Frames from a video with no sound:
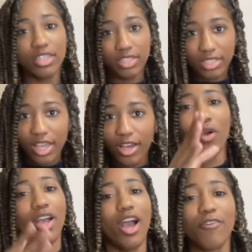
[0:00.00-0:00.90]
Yo,
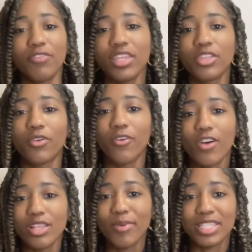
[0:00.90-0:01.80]
I feel like they're
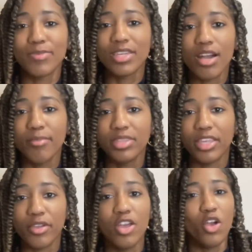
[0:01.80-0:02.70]
all about to be coming
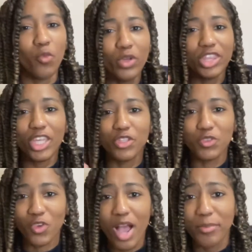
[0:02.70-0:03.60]
there with their
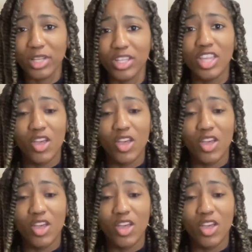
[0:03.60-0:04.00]
drama